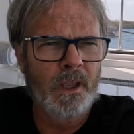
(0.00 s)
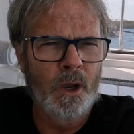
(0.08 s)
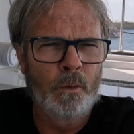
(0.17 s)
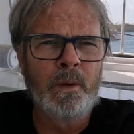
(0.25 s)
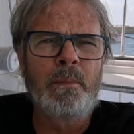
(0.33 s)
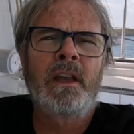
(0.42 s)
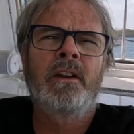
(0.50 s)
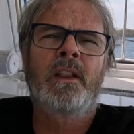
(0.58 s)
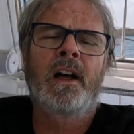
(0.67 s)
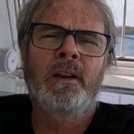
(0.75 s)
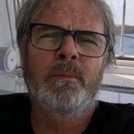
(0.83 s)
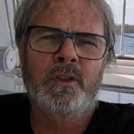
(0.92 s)
We made a
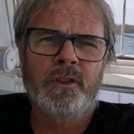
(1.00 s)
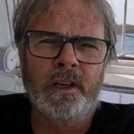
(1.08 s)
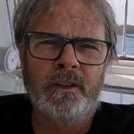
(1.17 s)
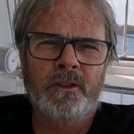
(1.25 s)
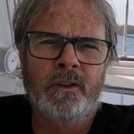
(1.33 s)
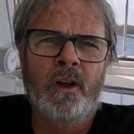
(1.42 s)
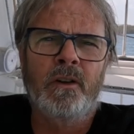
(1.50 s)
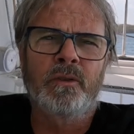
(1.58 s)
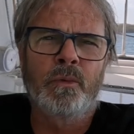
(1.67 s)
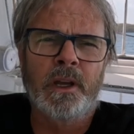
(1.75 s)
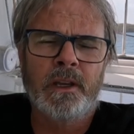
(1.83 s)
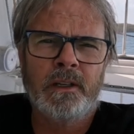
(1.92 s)
lot of mistakes along the
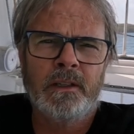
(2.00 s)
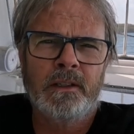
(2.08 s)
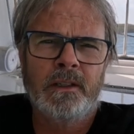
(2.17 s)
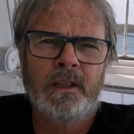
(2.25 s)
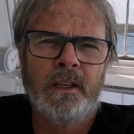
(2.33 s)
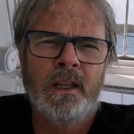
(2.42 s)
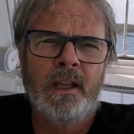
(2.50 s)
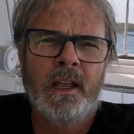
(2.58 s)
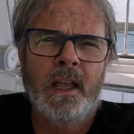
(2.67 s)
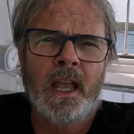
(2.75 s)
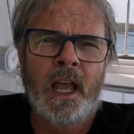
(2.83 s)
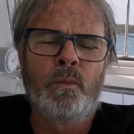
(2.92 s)
way,
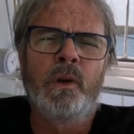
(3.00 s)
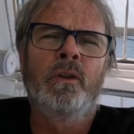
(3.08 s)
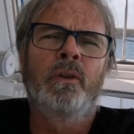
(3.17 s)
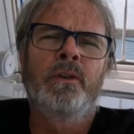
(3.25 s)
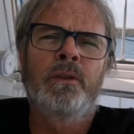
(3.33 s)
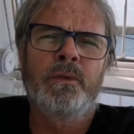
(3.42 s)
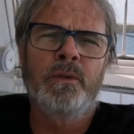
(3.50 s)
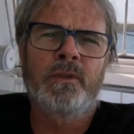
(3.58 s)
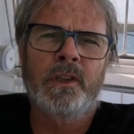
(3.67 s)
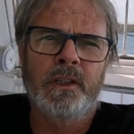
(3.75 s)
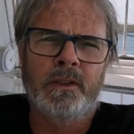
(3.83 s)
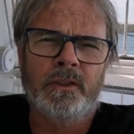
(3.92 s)
and we learned a few
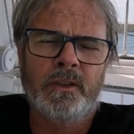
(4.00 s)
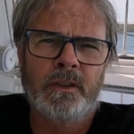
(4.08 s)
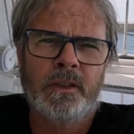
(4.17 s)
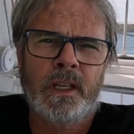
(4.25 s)
things.